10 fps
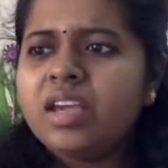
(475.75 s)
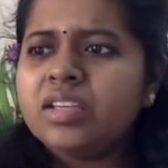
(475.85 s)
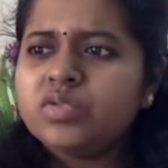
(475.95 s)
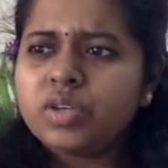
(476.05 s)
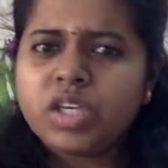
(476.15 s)

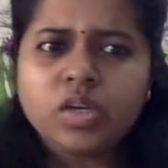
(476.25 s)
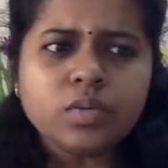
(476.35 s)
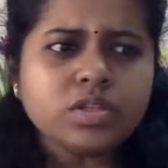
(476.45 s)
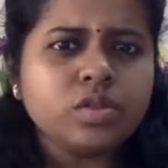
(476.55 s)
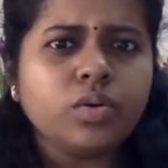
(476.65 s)
So he
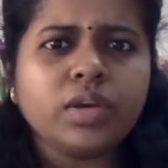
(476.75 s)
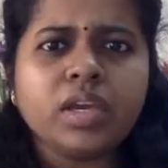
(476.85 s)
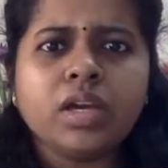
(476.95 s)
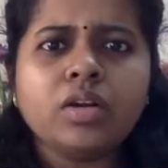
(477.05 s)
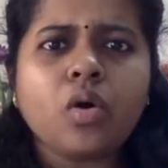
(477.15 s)
was
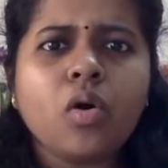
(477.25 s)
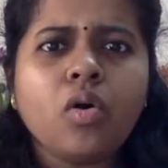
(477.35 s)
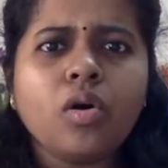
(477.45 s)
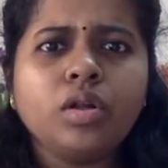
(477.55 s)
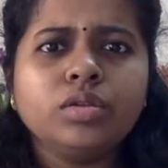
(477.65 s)
looking at
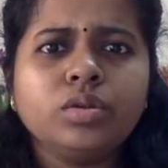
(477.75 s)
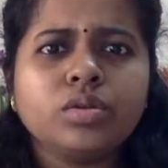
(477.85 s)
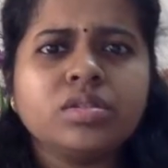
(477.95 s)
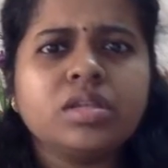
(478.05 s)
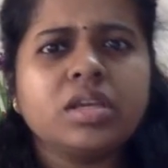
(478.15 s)
all those
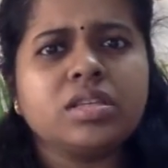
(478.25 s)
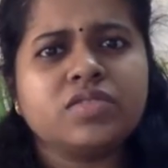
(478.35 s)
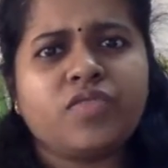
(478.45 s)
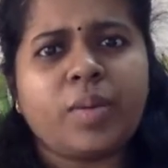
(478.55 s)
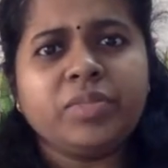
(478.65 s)
things
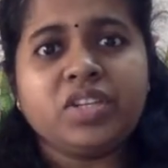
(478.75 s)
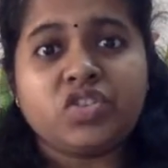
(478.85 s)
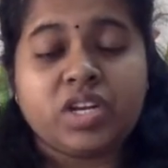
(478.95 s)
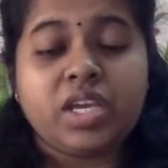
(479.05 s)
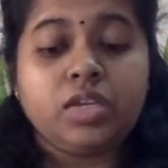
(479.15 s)
from the
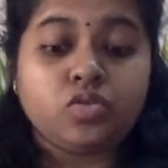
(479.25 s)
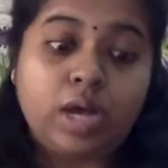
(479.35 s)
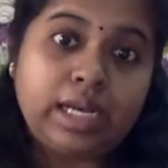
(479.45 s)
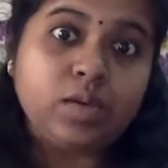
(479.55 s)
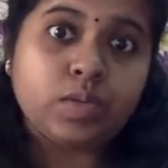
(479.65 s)
tree. So
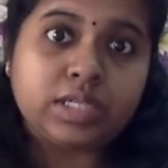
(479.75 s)
Ali was